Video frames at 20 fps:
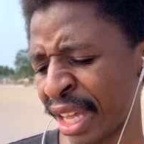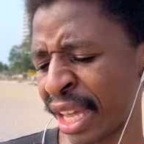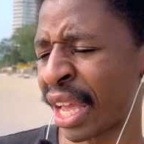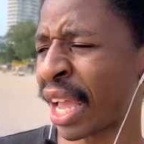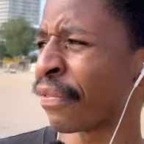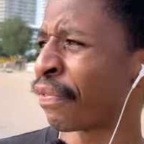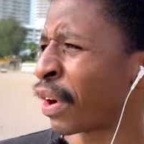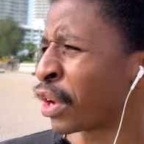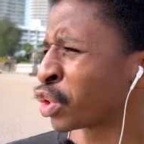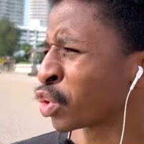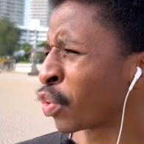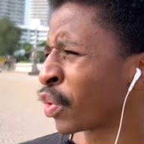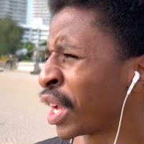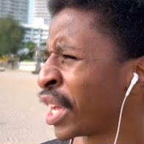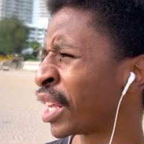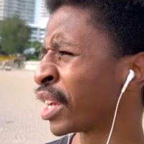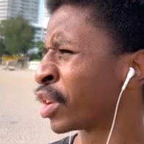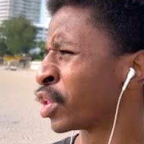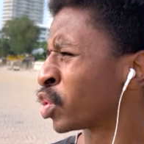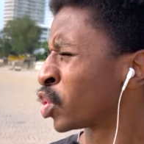if I was
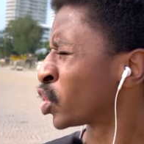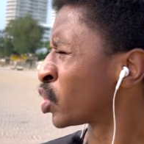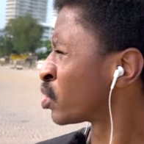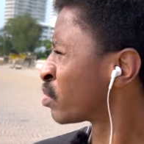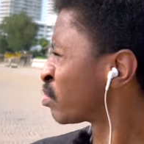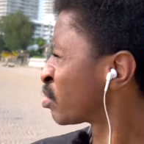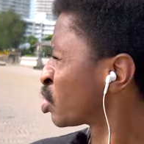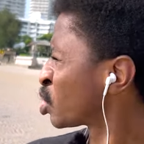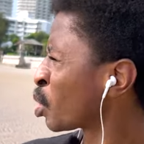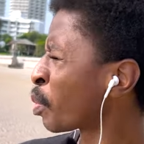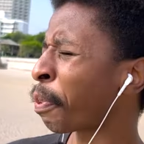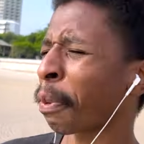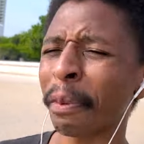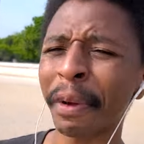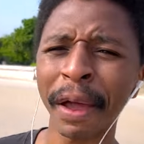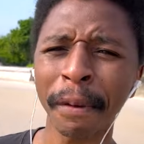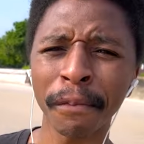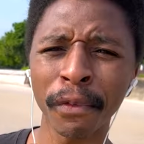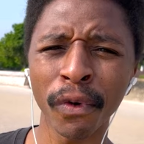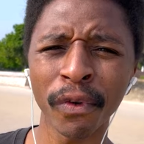creating a
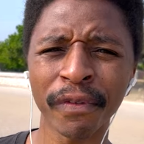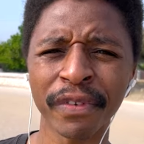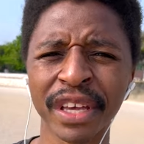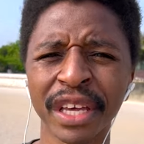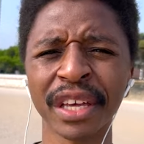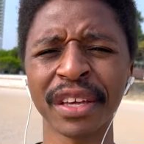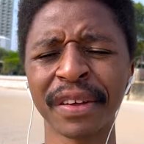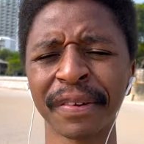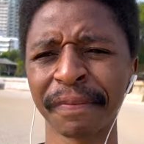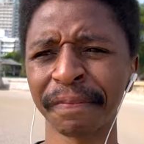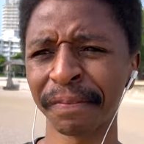Superman movie.